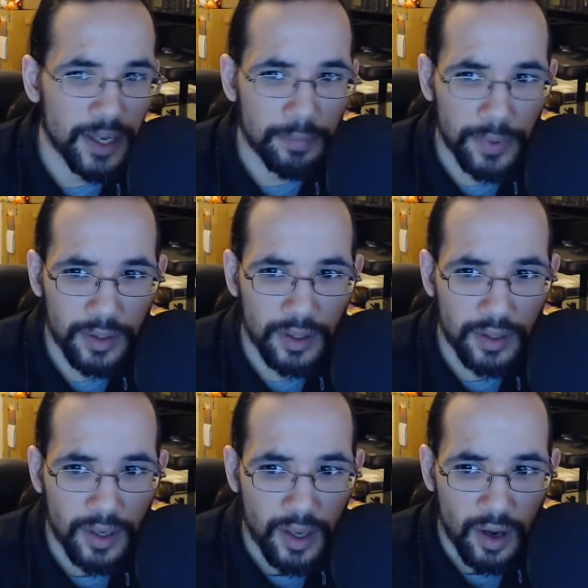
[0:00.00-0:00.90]
but
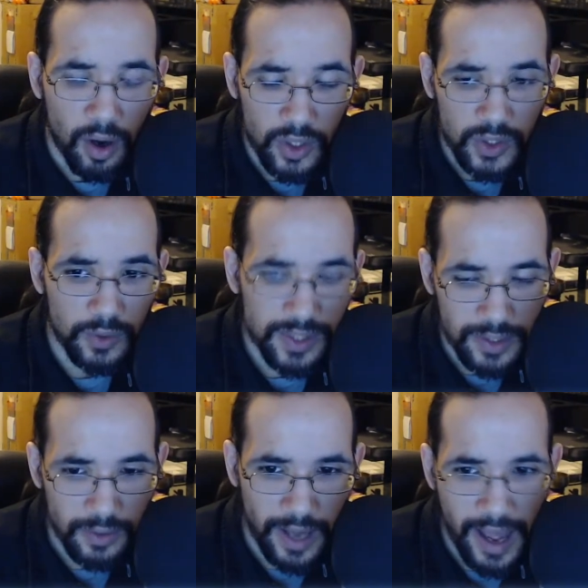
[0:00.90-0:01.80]
also
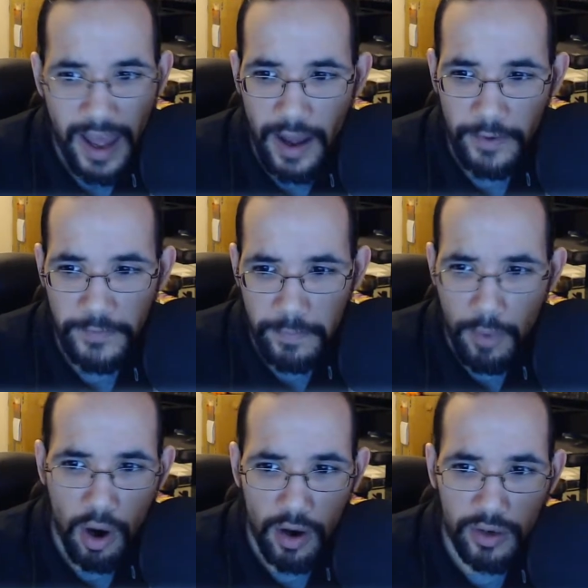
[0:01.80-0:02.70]
still have
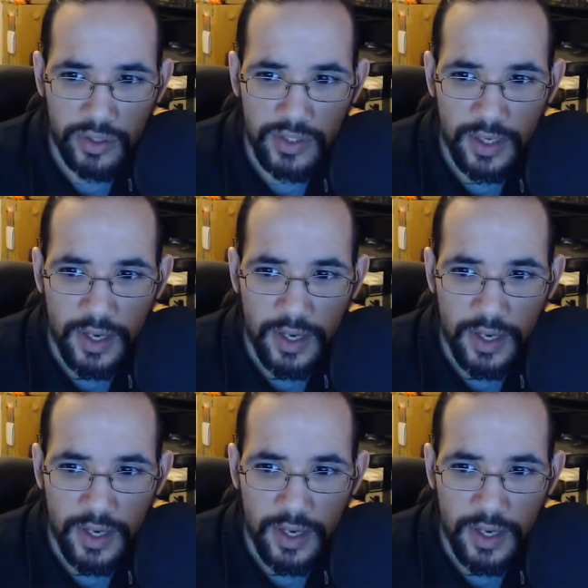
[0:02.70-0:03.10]
Mars